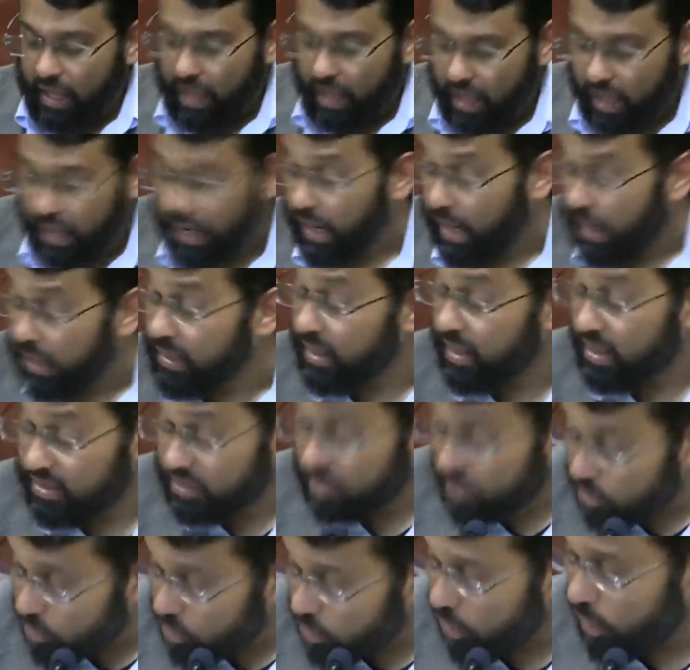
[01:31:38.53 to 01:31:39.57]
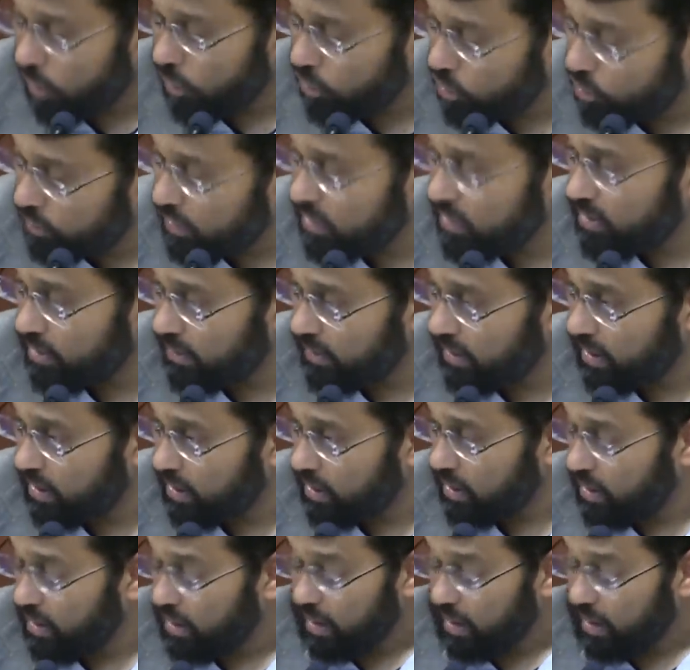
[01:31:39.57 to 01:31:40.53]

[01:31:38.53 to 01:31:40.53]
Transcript: I, and that's a good argument to make.